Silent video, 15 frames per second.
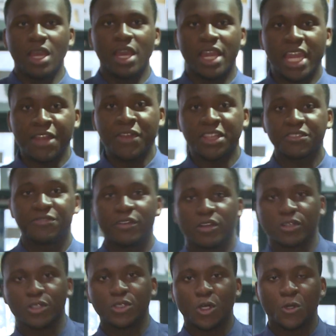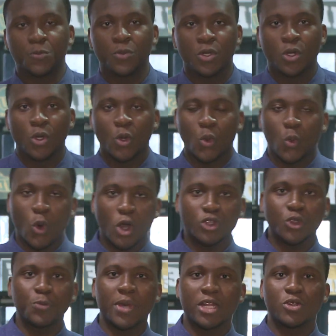Here at the Fargo Dome,
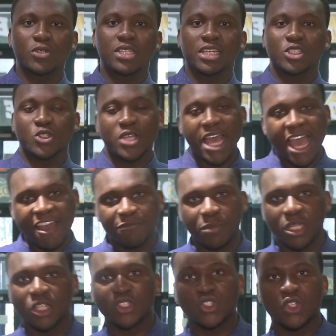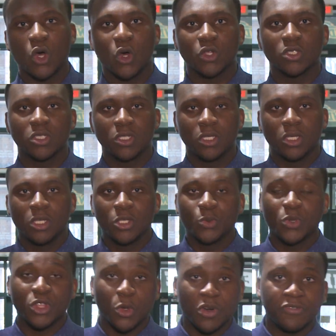walk-through metal detectors have been installed.
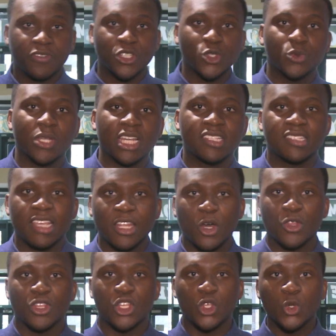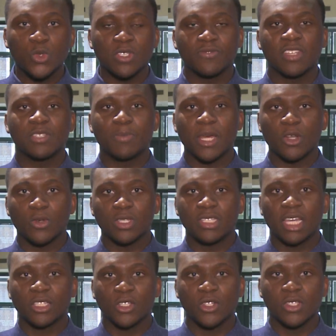With no official date set on the use of these metal
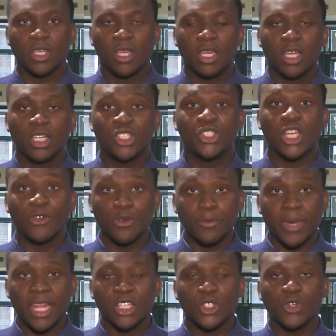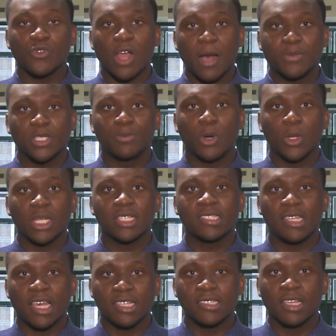detectors, General Manager Rob Sobolik
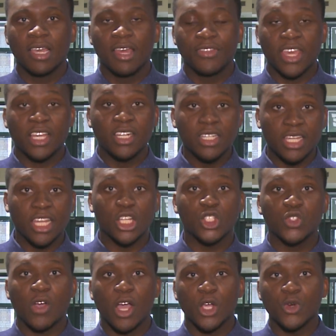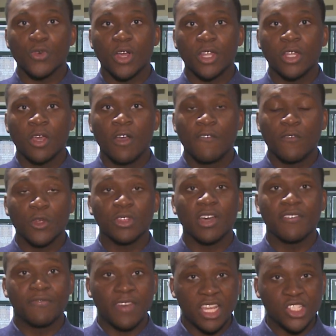says they could get a trial run for the
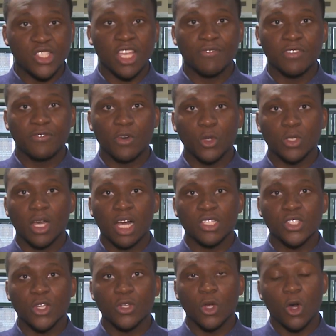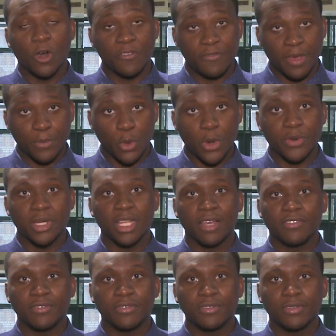Avenged Sevenfold concert on February
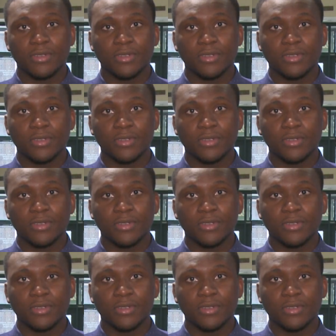11th.